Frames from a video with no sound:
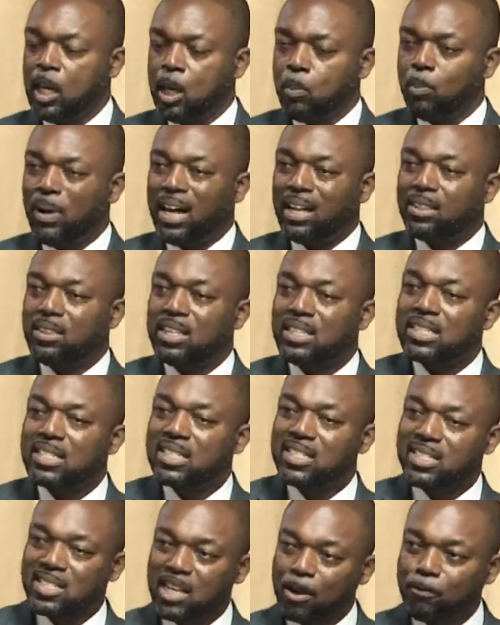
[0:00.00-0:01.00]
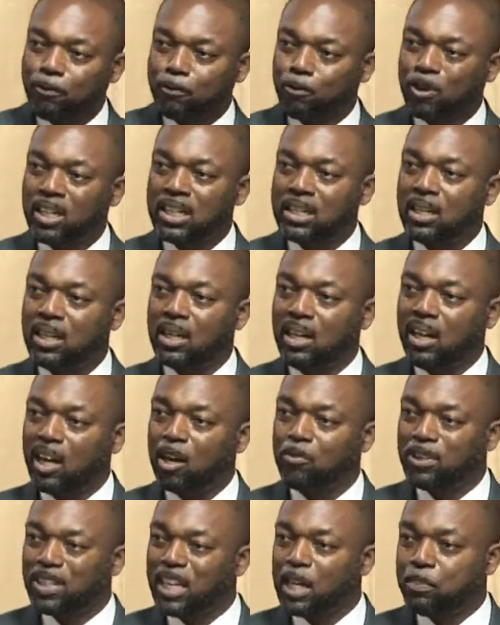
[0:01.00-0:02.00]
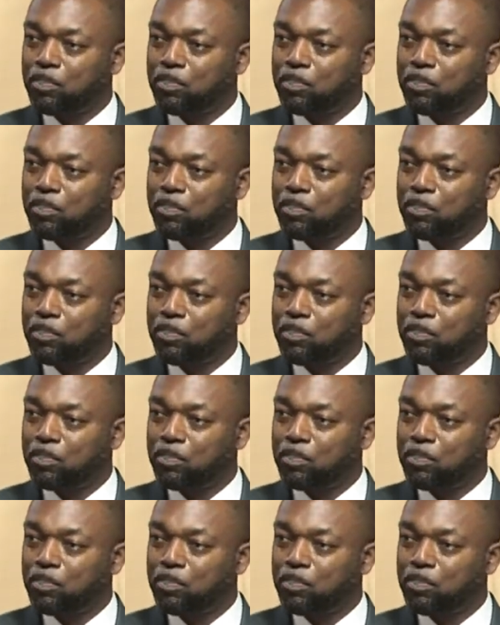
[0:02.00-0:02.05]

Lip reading: But the suffering of a